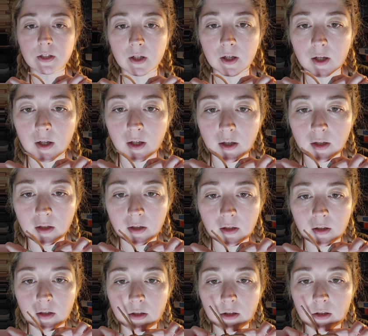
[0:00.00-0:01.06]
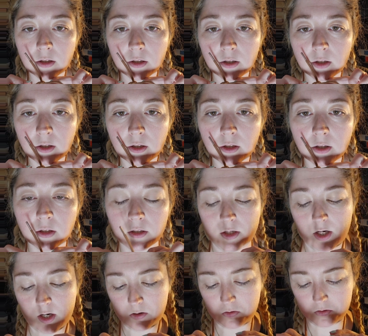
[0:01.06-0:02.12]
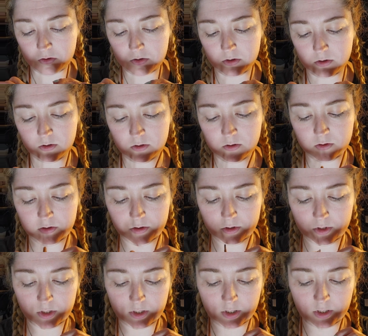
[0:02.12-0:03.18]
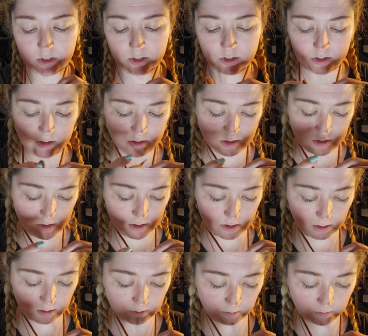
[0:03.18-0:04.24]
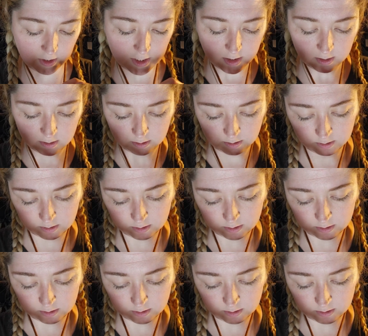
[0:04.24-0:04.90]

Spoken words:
tie down. Does this look right?